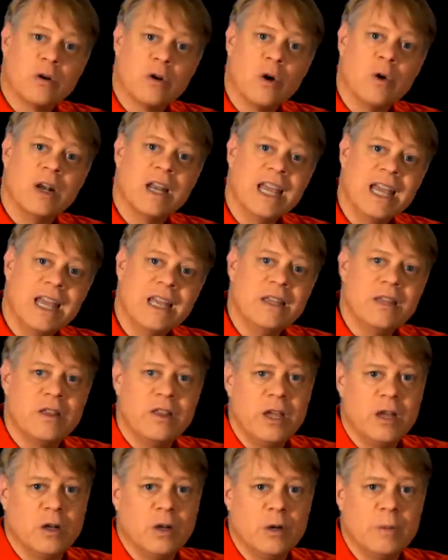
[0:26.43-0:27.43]
growing into
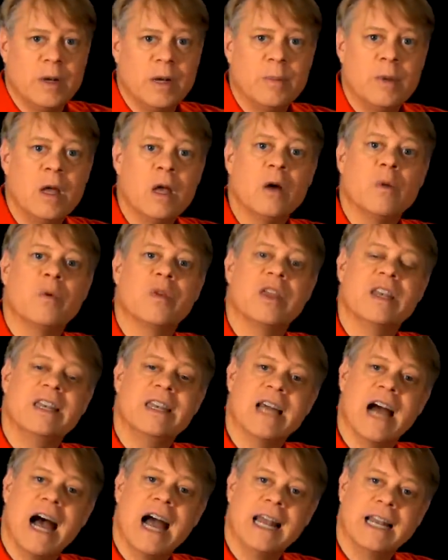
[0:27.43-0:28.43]
the aluminum with a
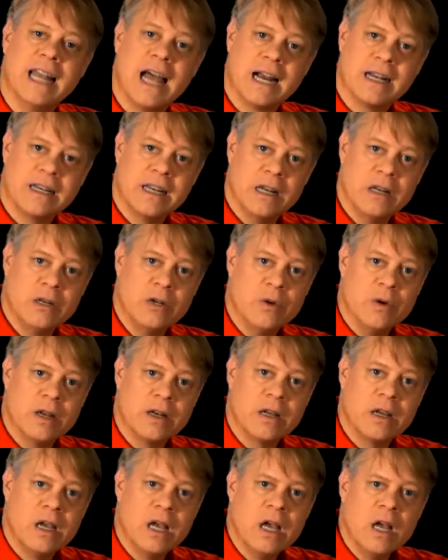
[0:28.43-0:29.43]
dye locked into
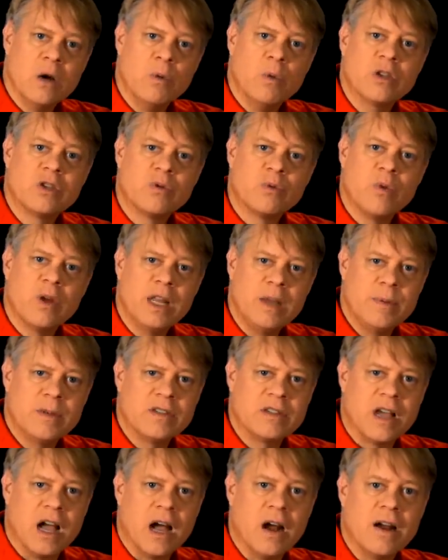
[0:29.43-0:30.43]
it. What's really
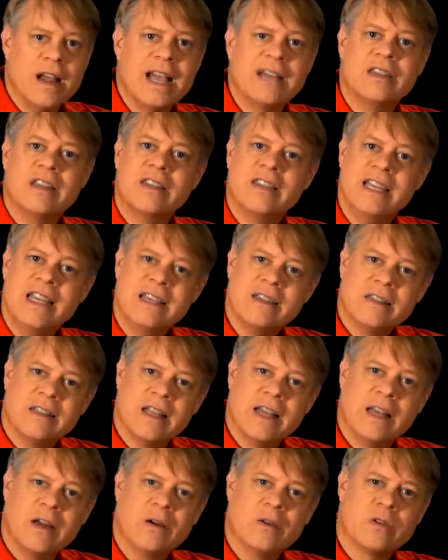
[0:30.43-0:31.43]
bizarre is that these
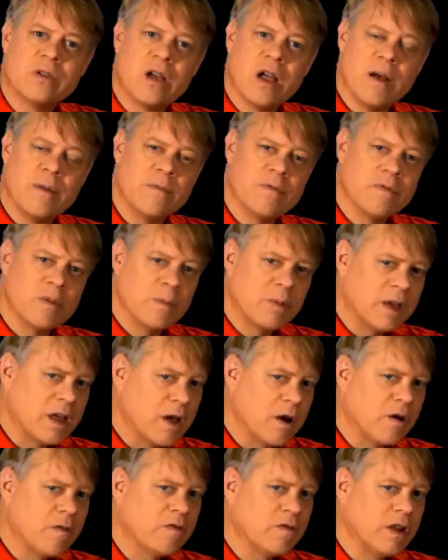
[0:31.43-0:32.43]
layers come from
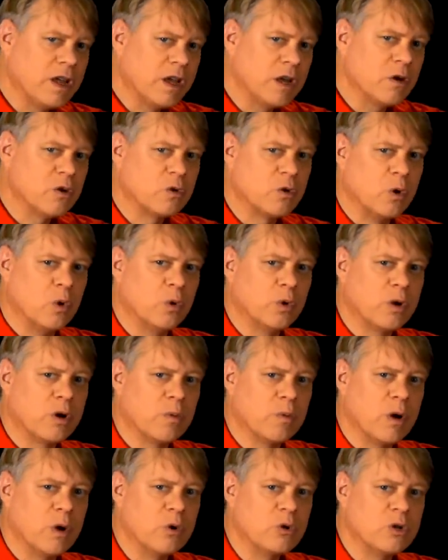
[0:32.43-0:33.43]
carefully controlled
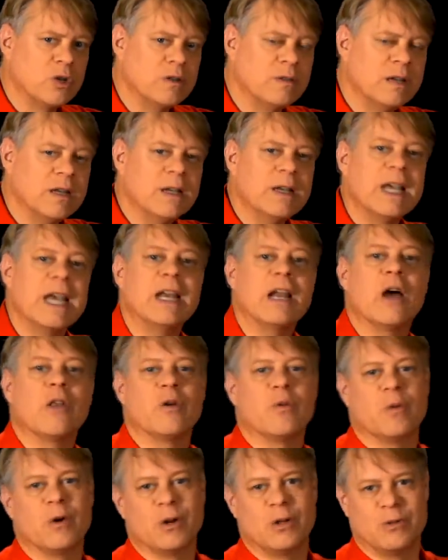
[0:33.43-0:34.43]
corrosion, in
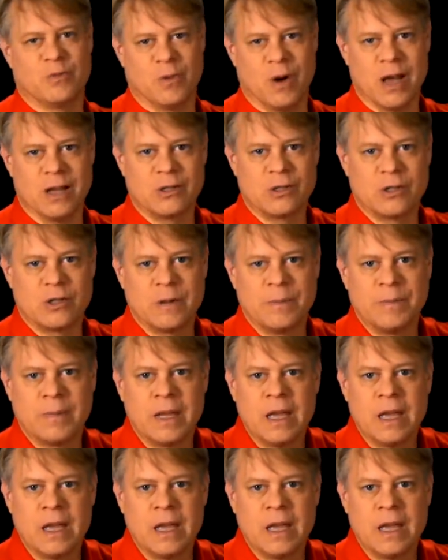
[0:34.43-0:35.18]
other words, rust.